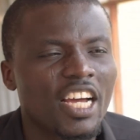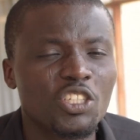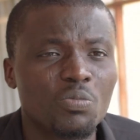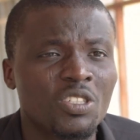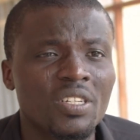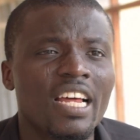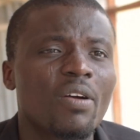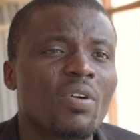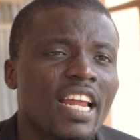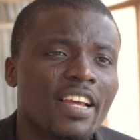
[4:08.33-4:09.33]
I should be doing
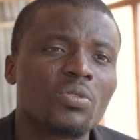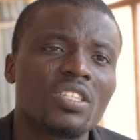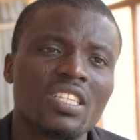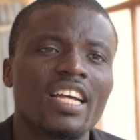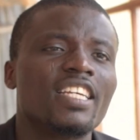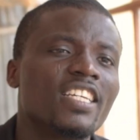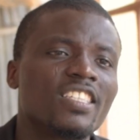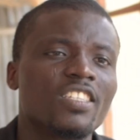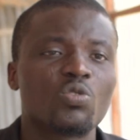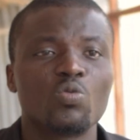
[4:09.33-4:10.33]
that when I notice that the
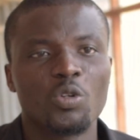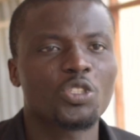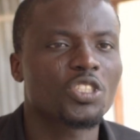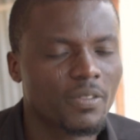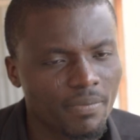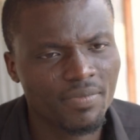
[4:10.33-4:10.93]
heat is too much.